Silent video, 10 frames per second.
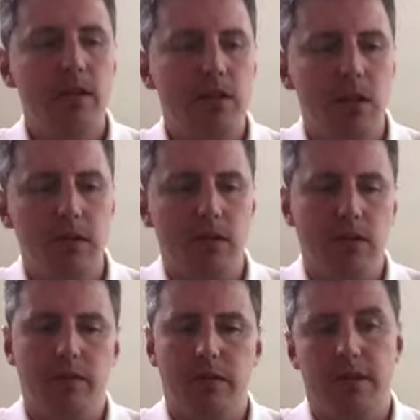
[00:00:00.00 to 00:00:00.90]
So not
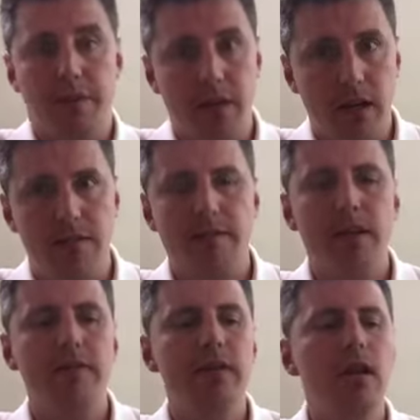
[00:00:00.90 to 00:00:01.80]
the first seminar I've ever
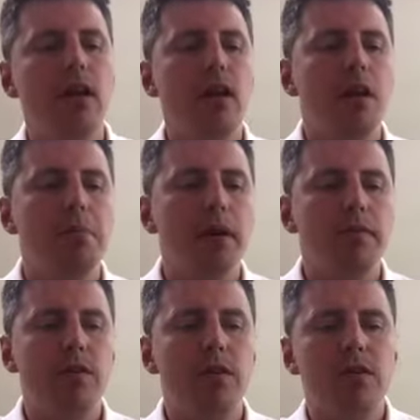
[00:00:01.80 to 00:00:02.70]
given, but the
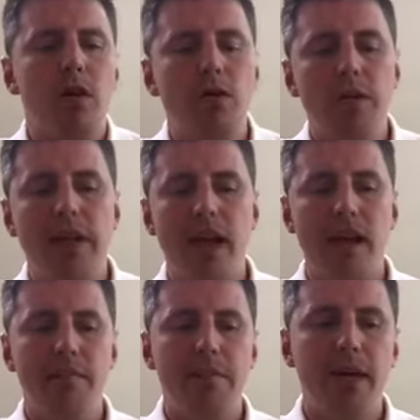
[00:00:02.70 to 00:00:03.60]
first only
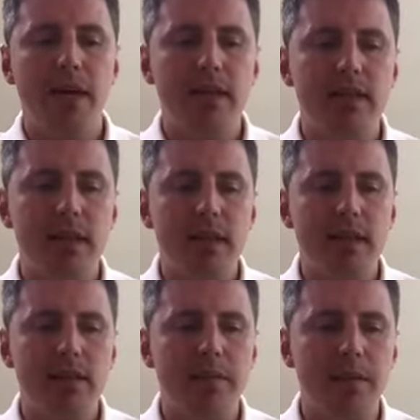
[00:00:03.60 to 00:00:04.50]
MPC
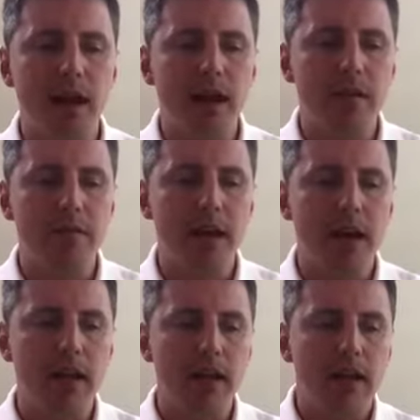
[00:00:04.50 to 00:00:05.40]
seminar
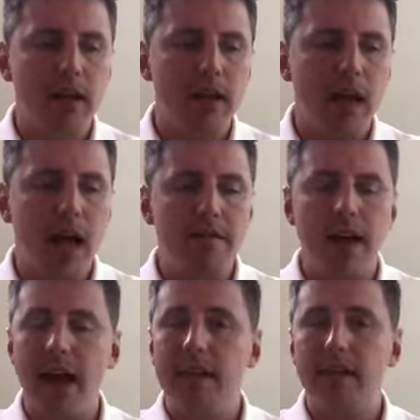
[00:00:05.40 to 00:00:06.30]
that have
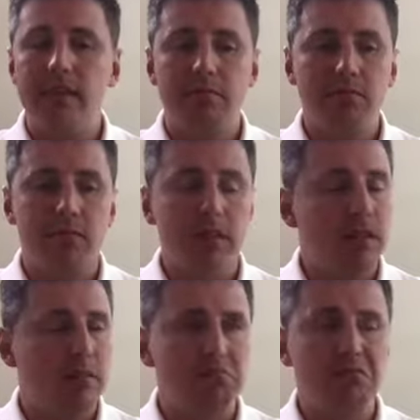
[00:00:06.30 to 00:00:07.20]
had
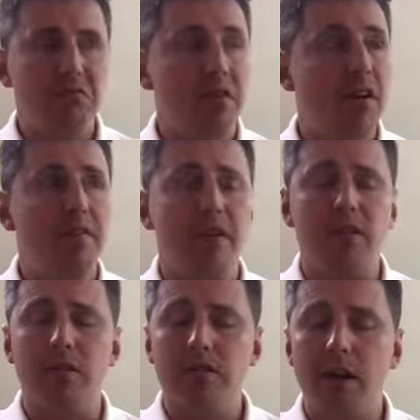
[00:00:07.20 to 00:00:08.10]
very, very
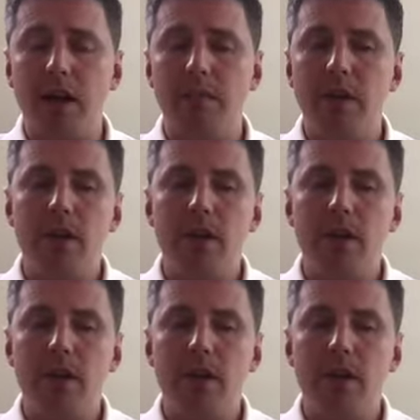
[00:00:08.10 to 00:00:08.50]
long time.